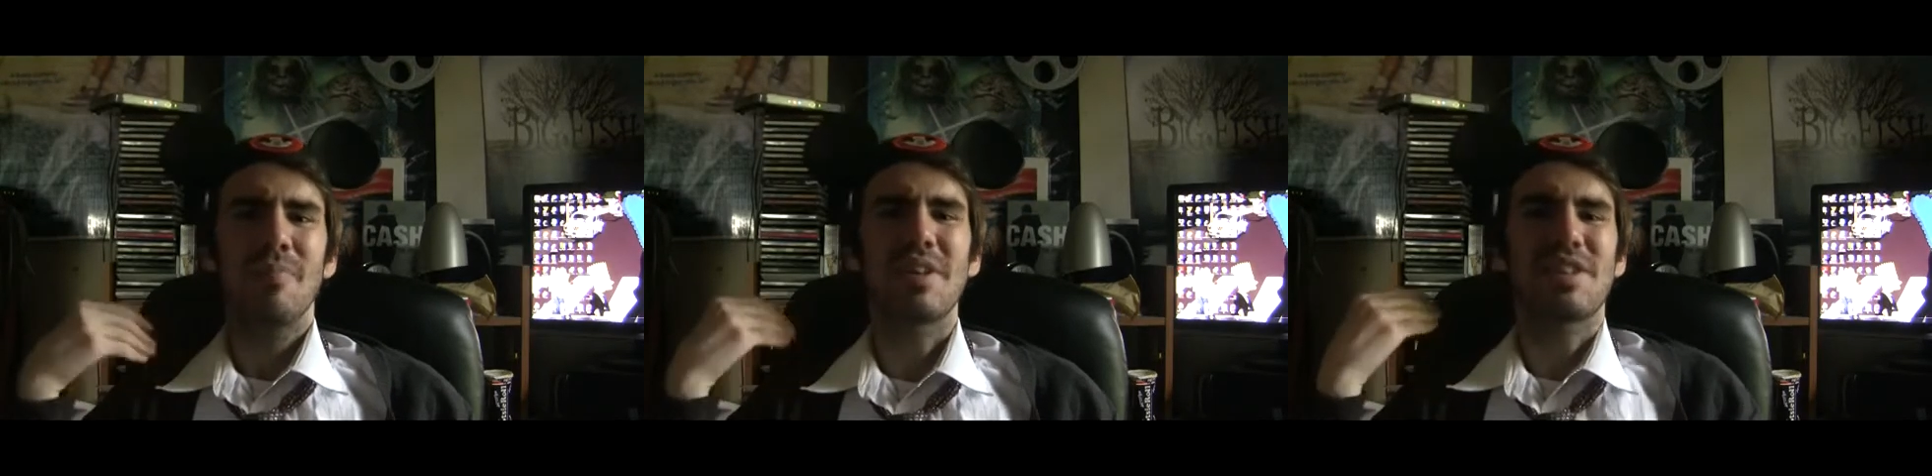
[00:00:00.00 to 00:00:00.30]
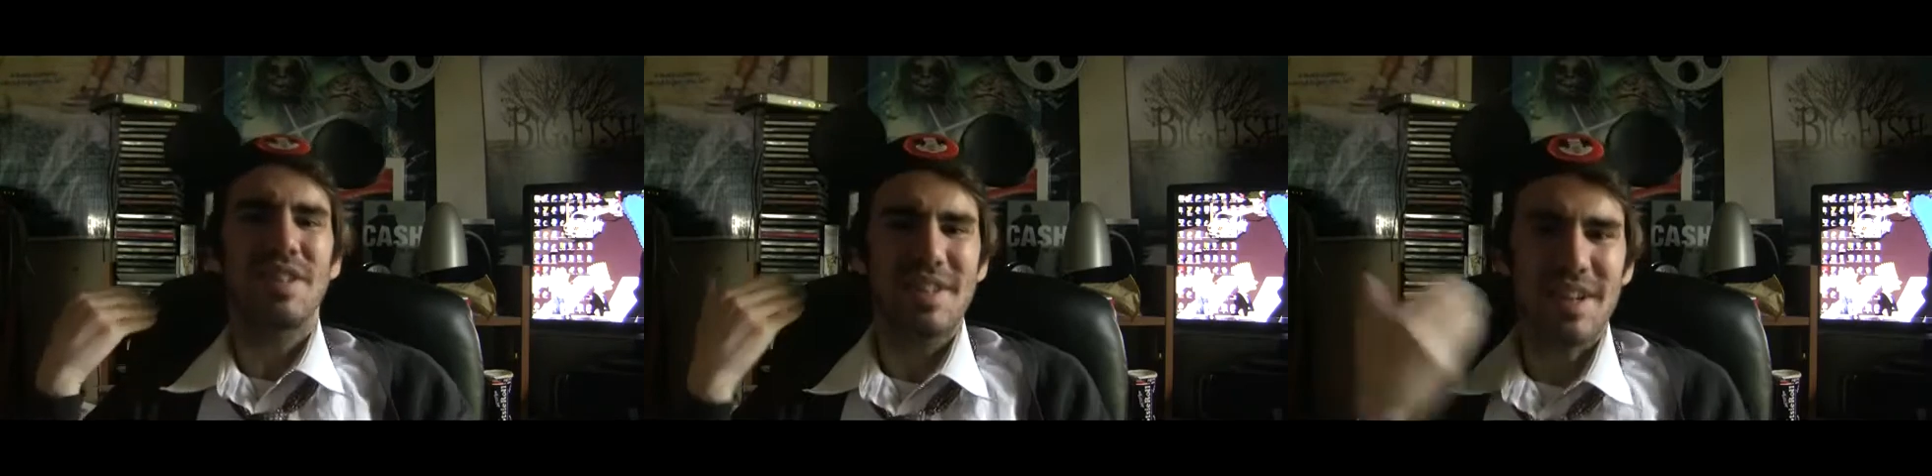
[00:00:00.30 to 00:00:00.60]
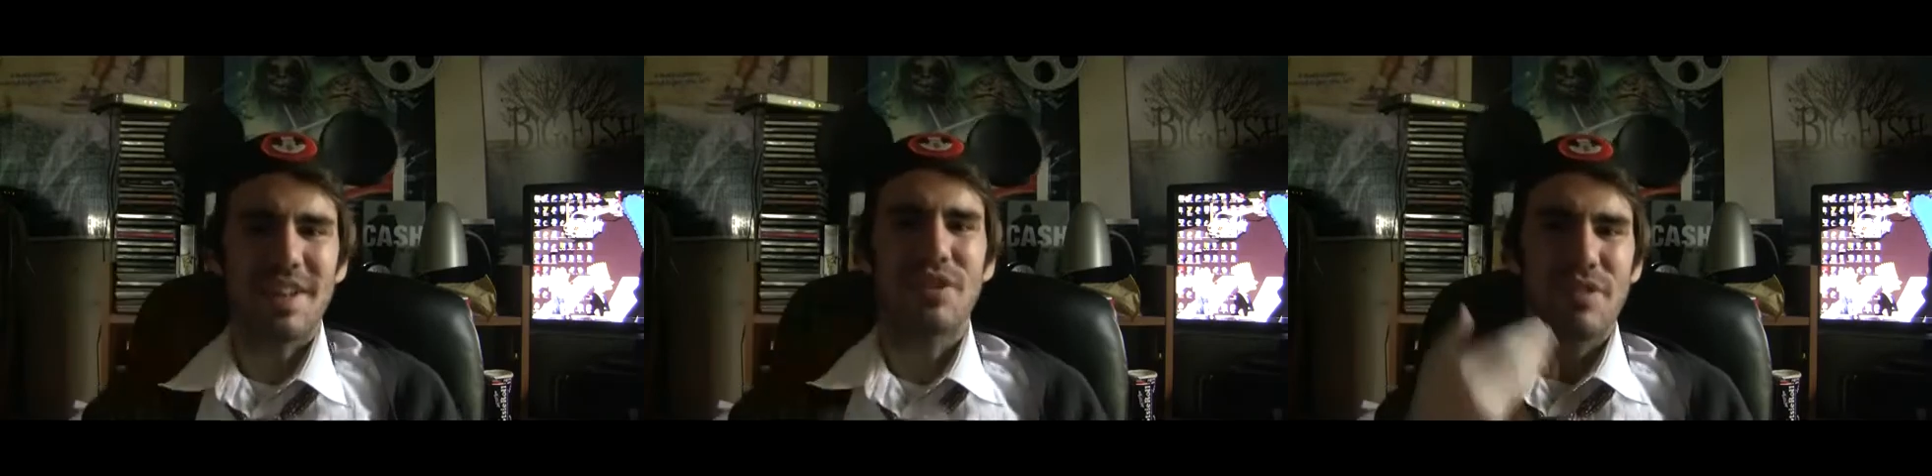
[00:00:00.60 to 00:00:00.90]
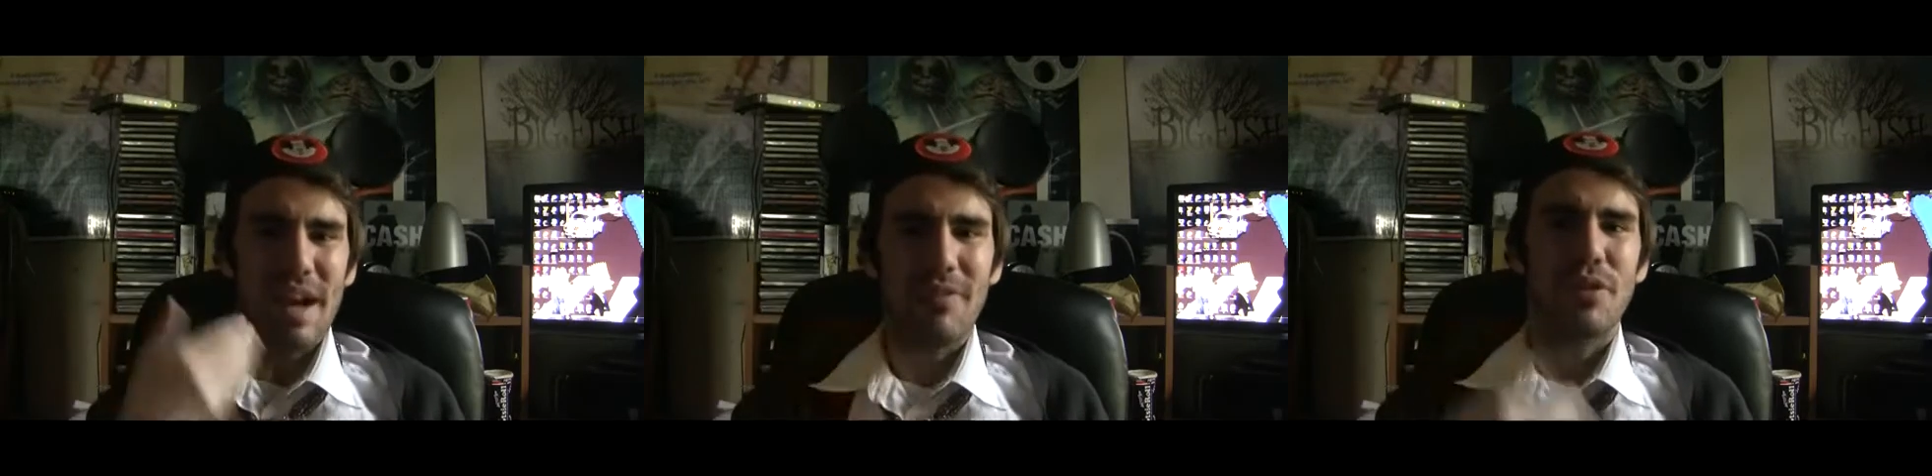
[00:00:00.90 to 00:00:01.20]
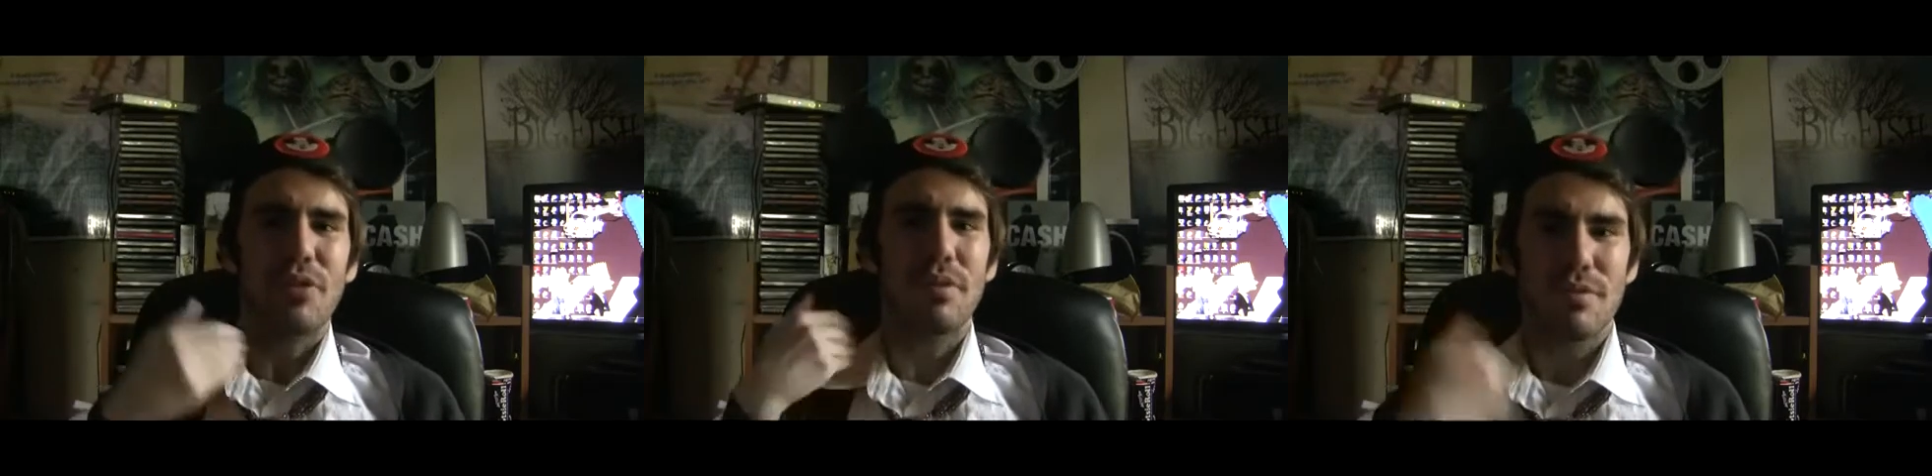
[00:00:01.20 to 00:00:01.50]
But she doesn't
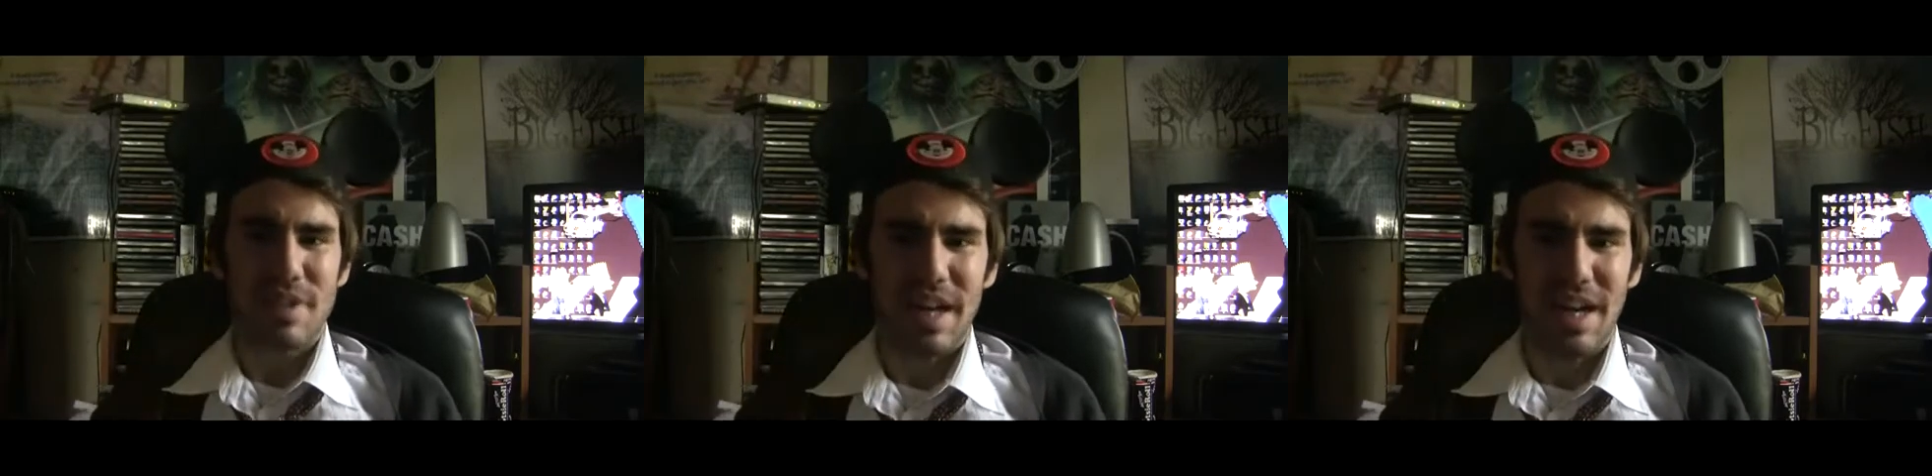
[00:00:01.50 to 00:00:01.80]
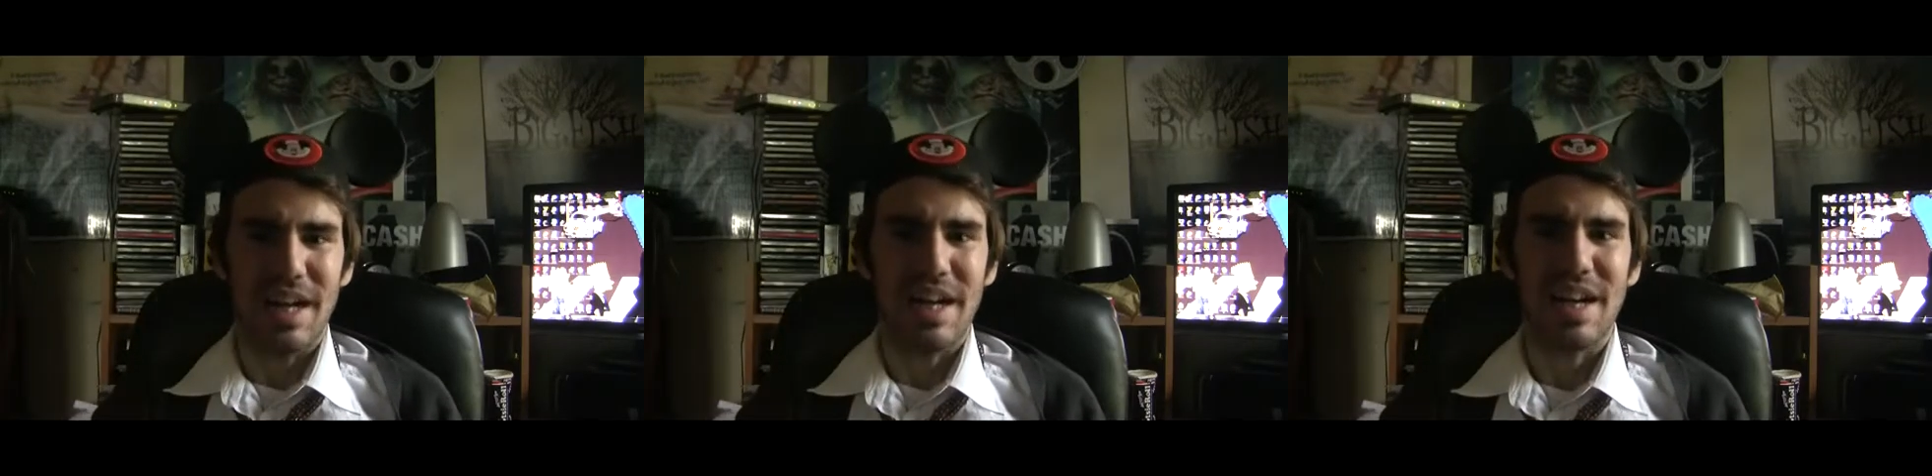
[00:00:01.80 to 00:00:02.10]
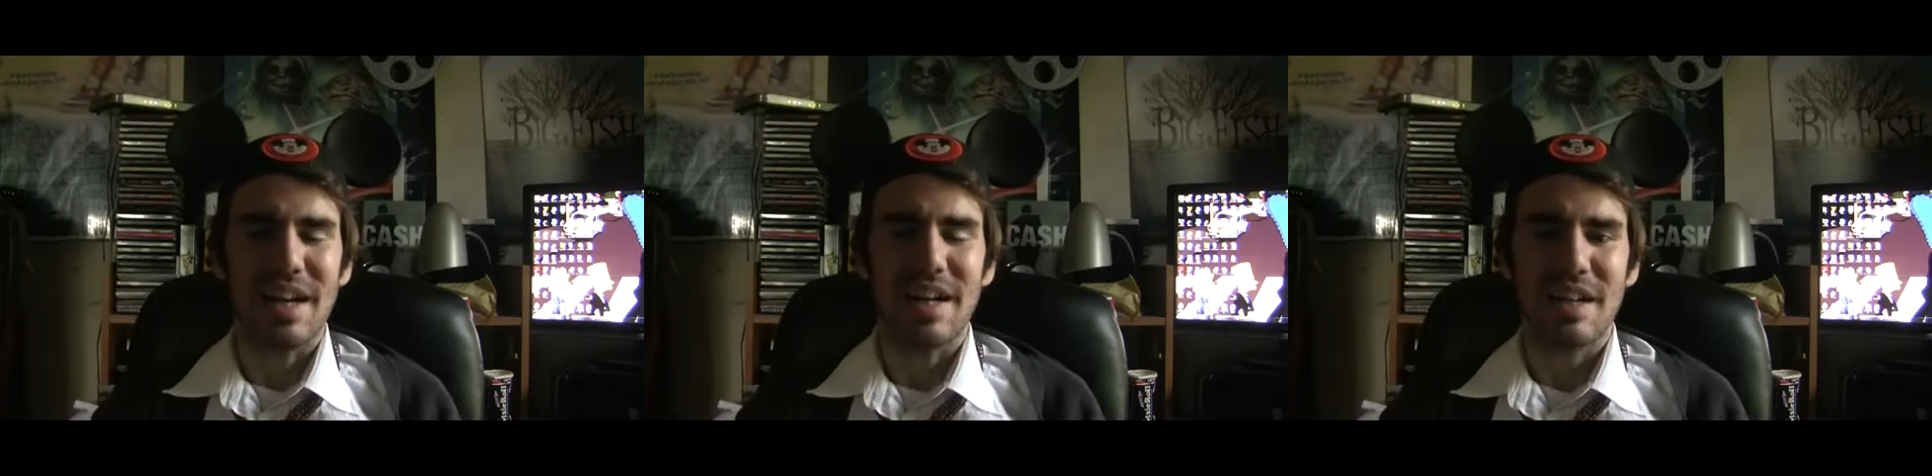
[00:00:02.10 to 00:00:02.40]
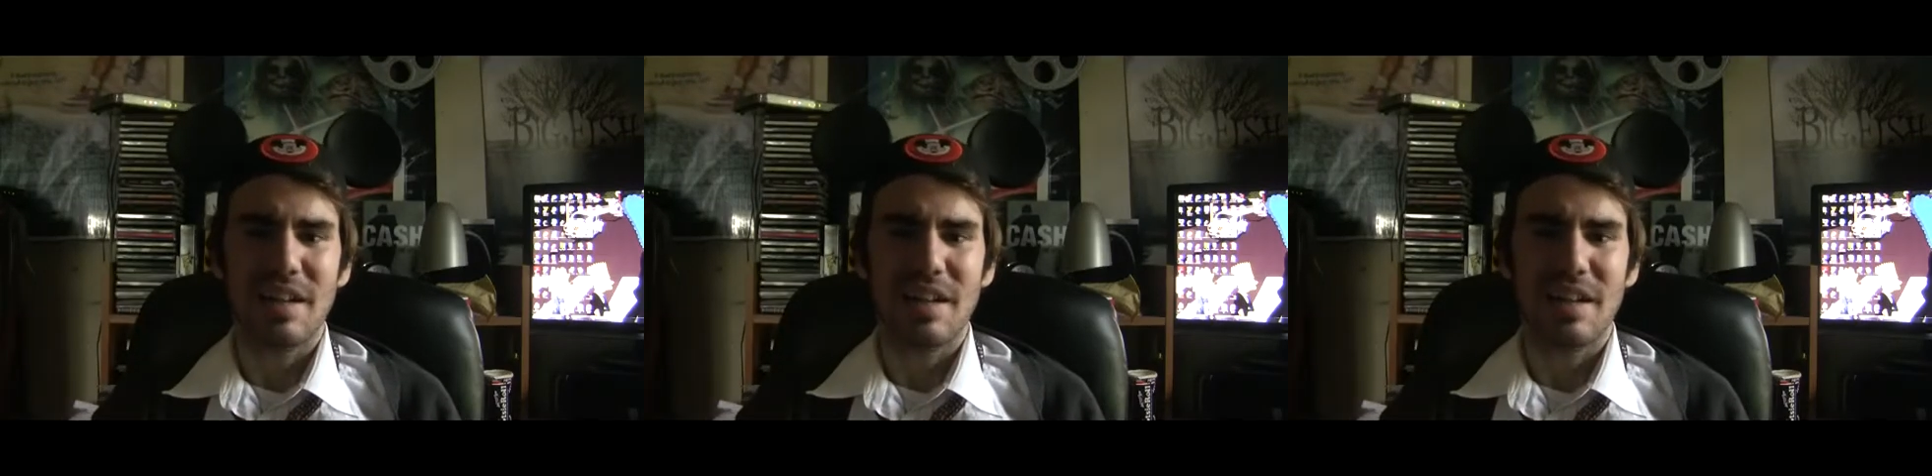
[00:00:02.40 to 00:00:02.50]
travel through time!